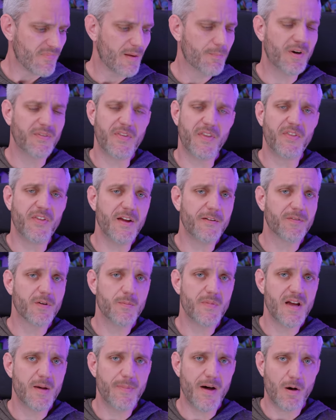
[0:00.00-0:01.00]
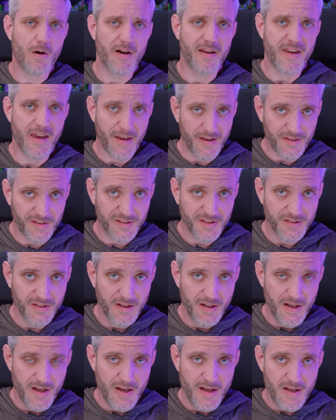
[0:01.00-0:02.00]
But the thing for me about a case
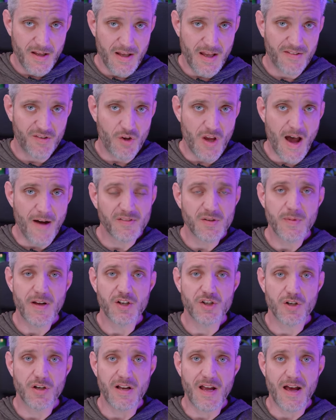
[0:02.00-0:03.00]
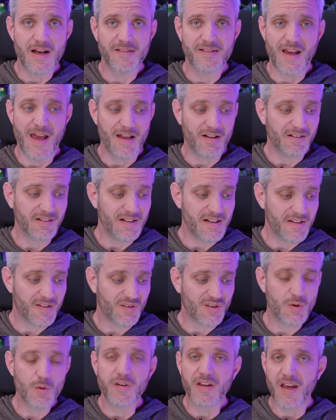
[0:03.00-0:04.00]
is you have to make sure it has at
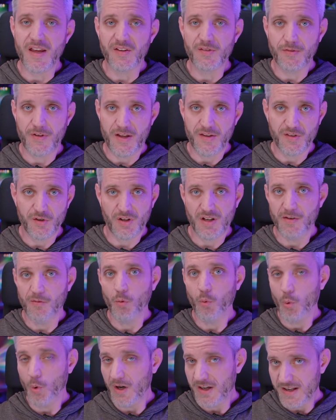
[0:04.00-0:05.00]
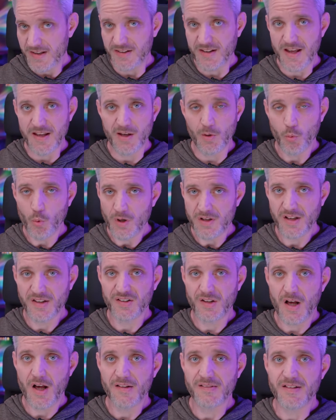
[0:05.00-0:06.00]
least two case fans. So you can have one intake and one
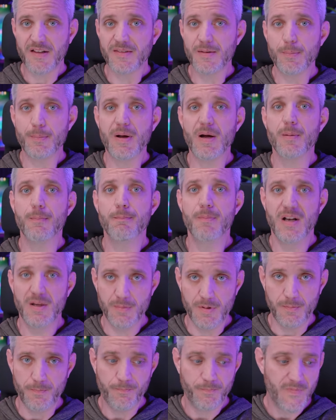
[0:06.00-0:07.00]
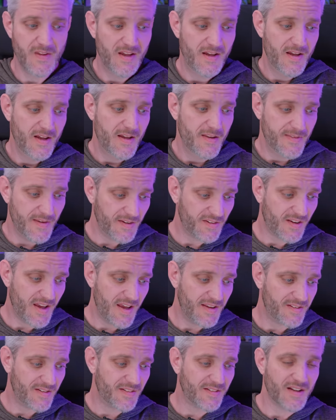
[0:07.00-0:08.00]
exhaust at the bare minimum. This
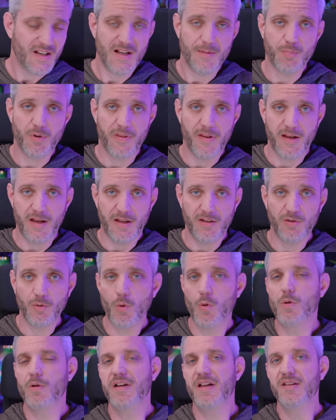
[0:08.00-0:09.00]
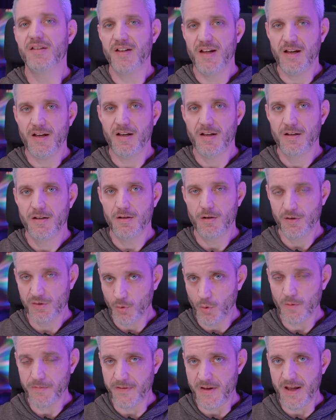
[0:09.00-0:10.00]
case is set up with a dual intake or
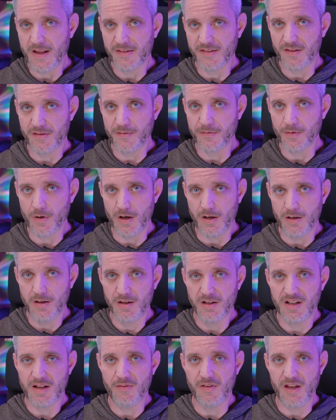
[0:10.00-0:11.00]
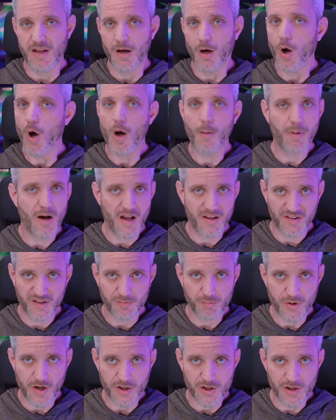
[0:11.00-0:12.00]
dual fans on the front, giving it all
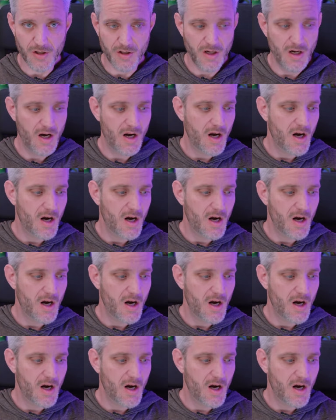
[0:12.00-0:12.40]
positive pressure.